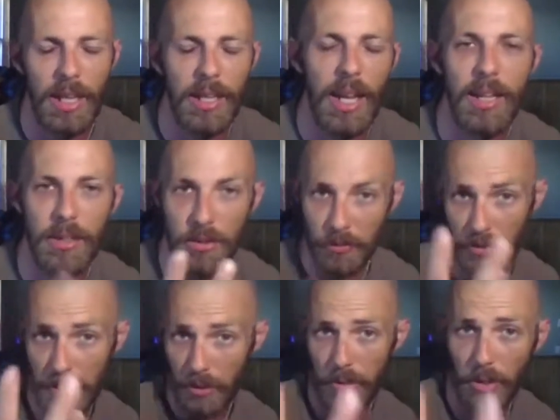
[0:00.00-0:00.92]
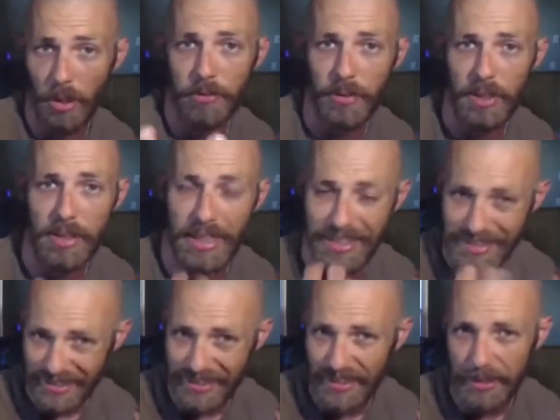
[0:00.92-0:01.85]
Like, I can do video conference, I
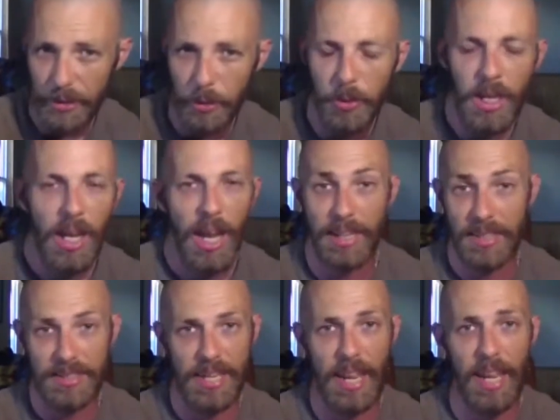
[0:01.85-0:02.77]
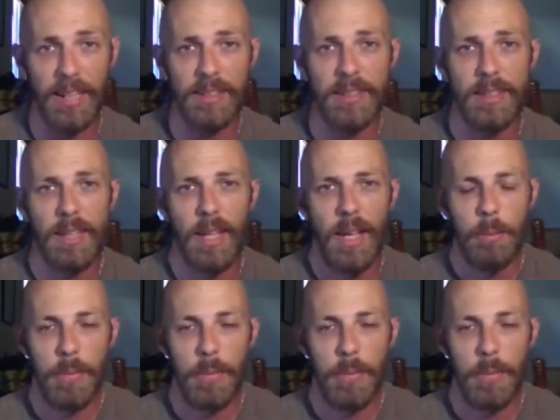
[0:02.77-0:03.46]
can see you, I can text.